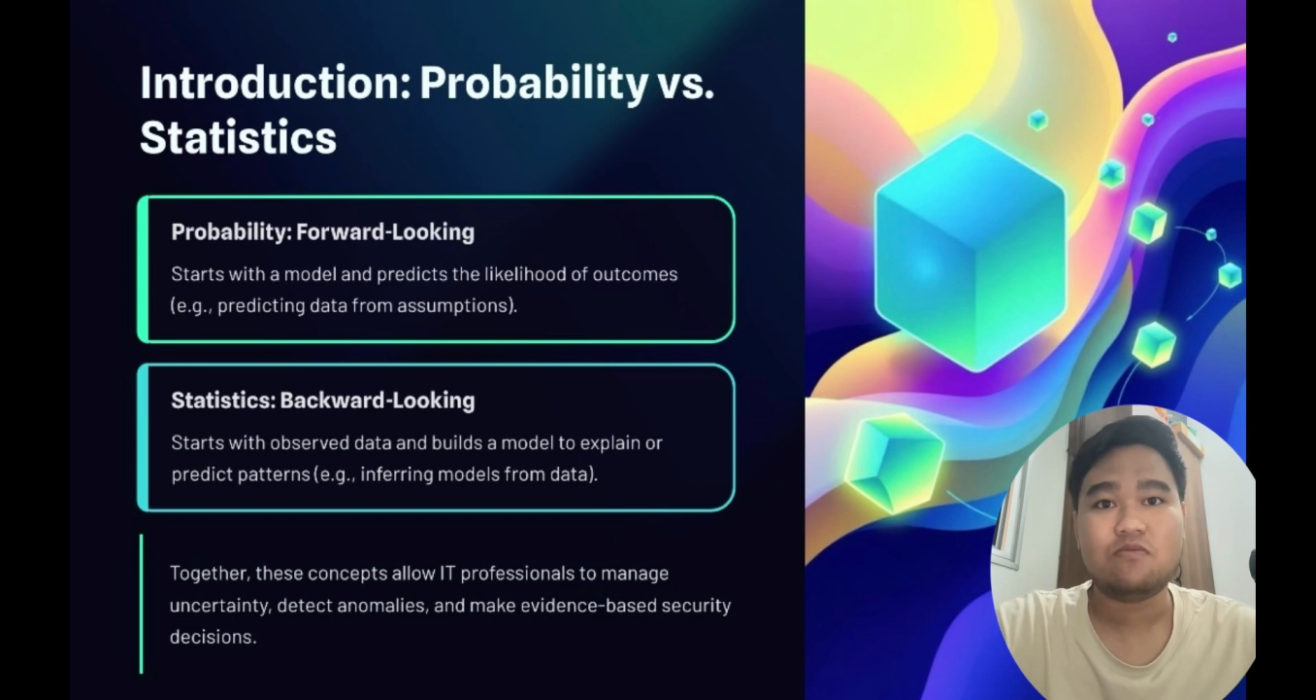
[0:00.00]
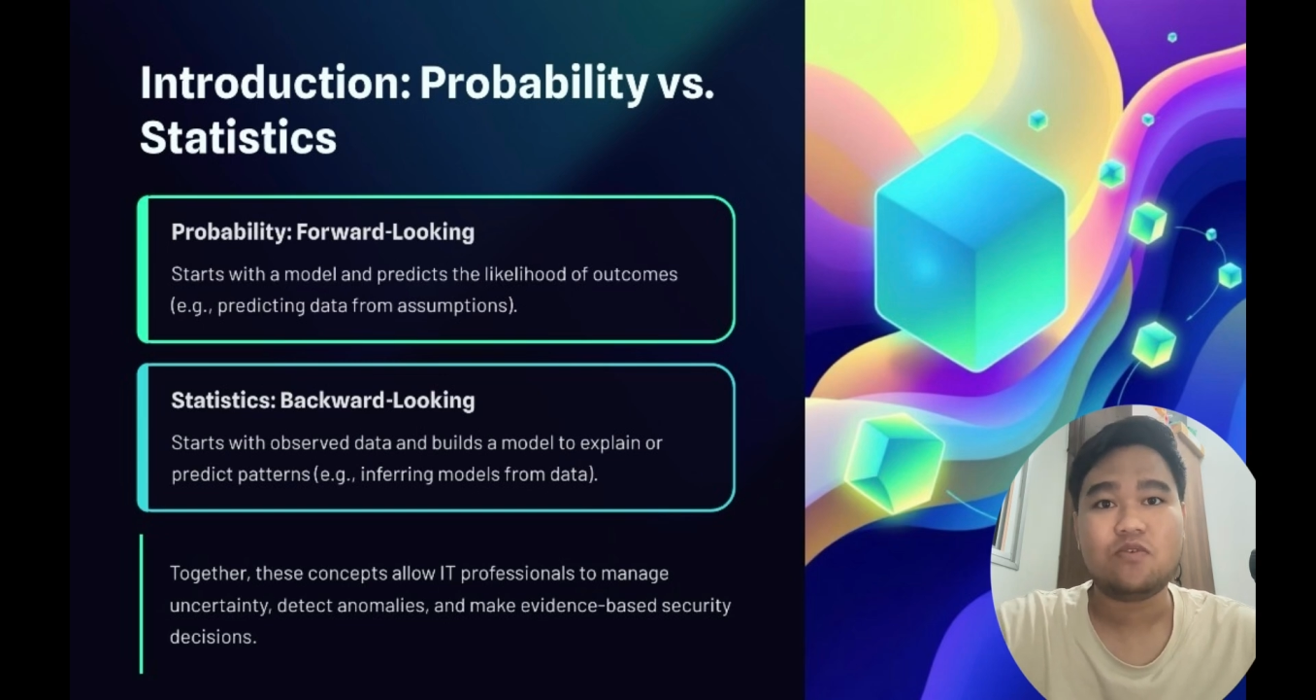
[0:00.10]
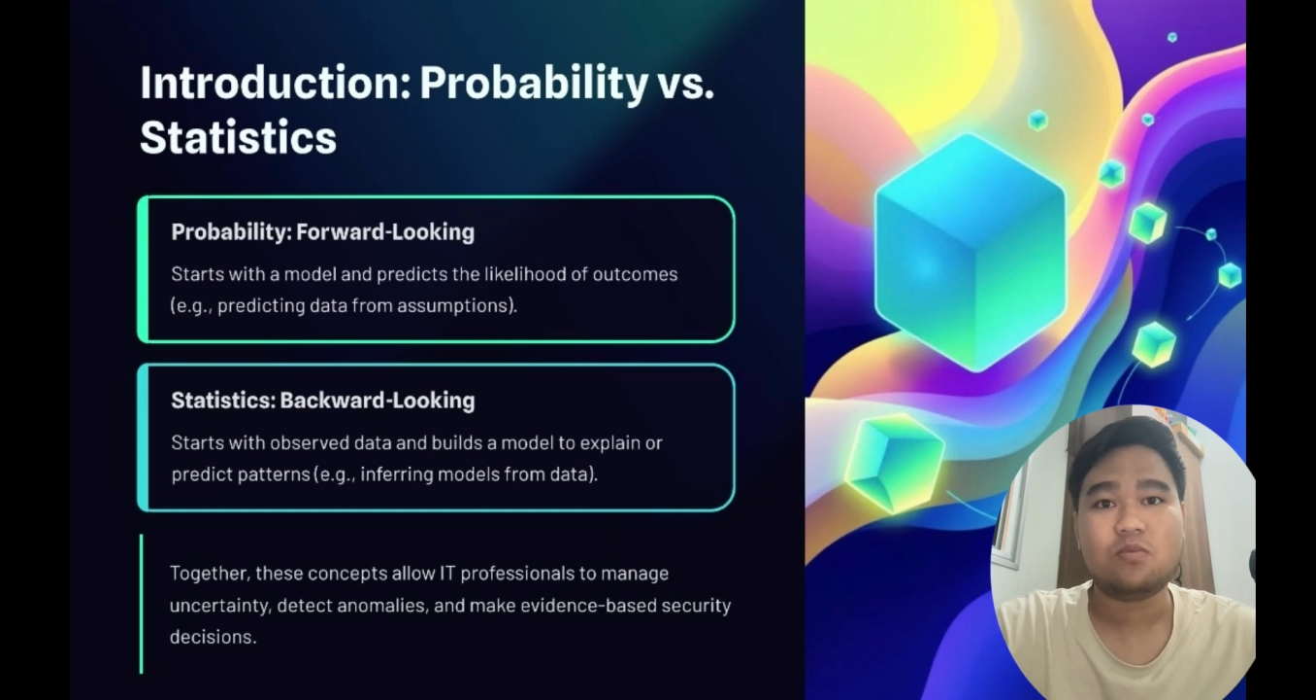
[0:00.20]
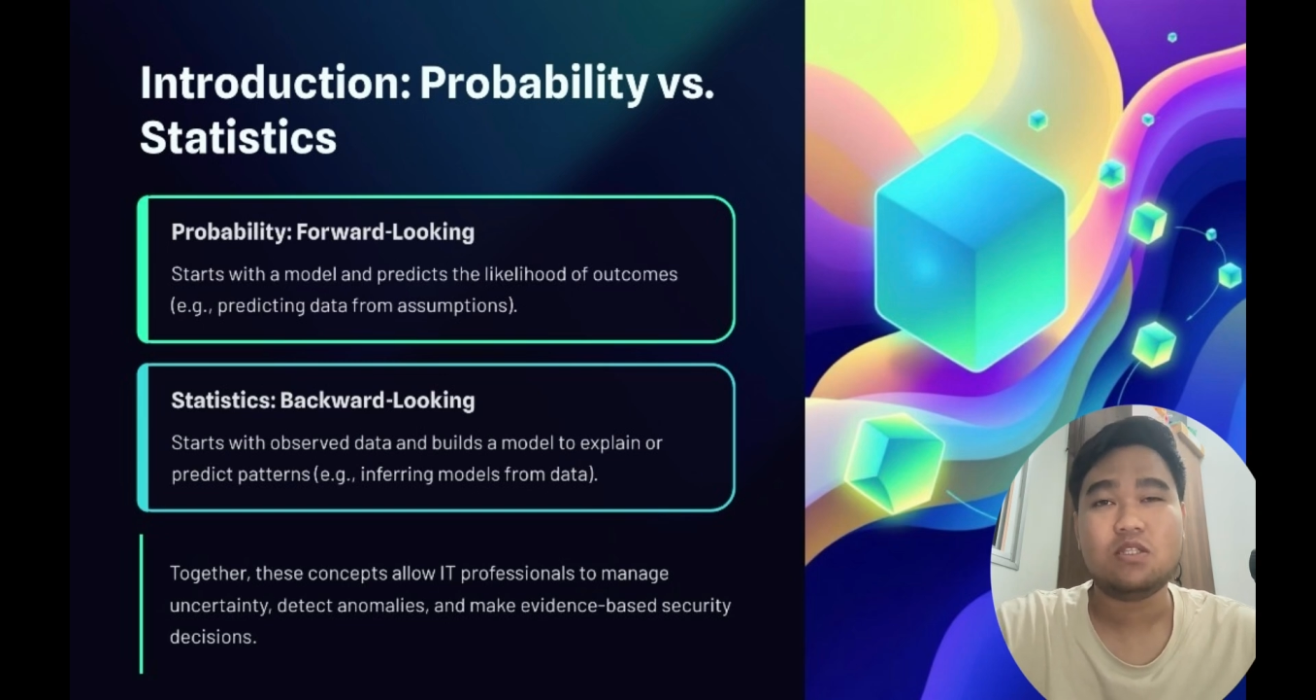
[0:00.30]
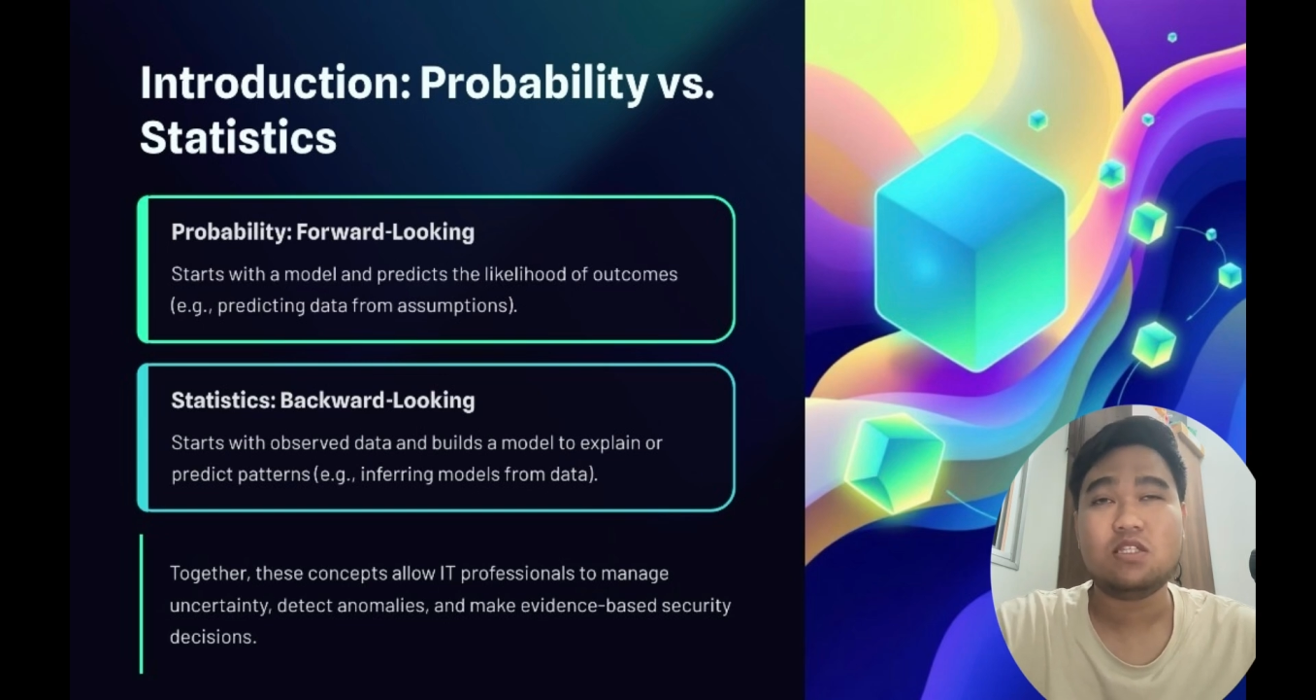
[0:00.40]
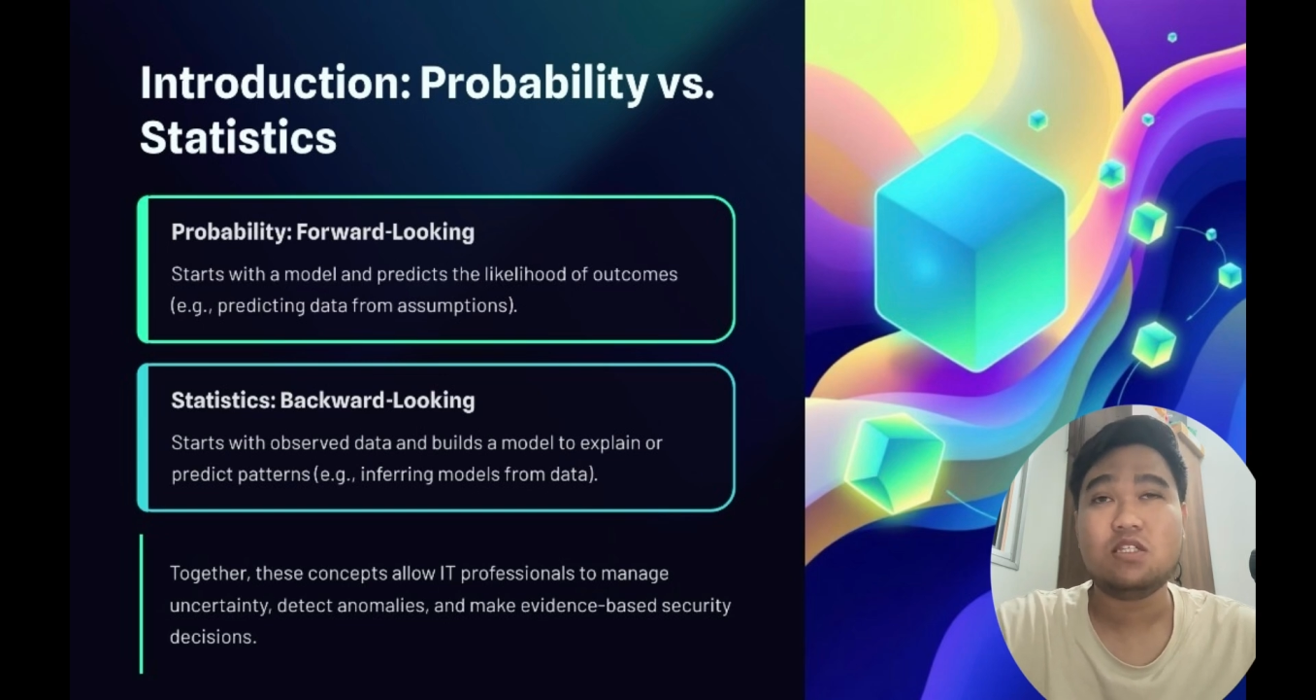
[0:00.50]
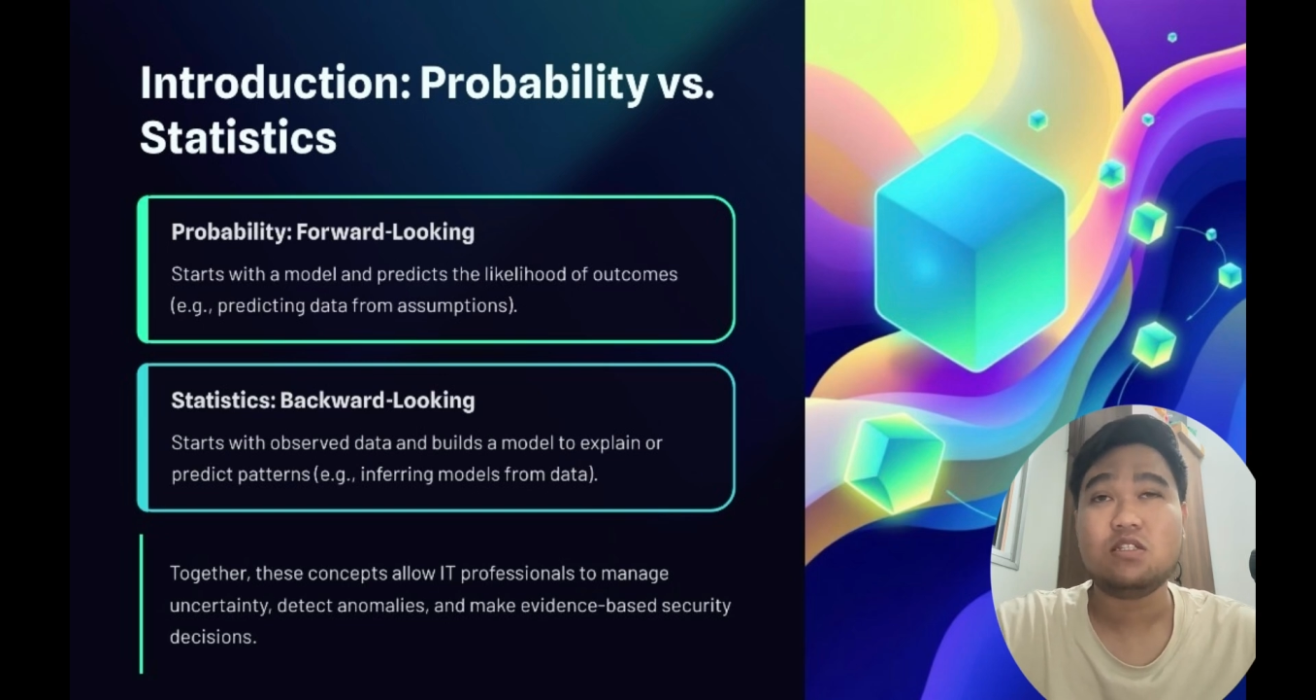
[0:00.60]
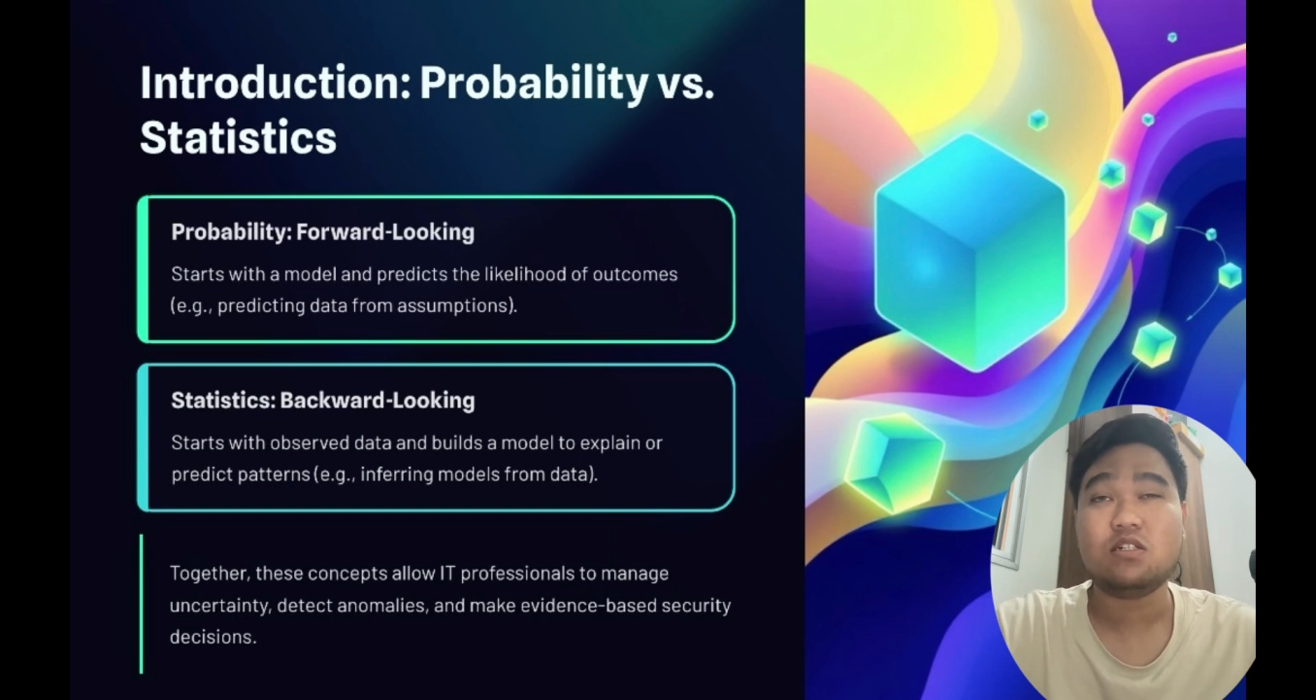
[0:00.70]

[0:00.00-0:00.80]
Probability is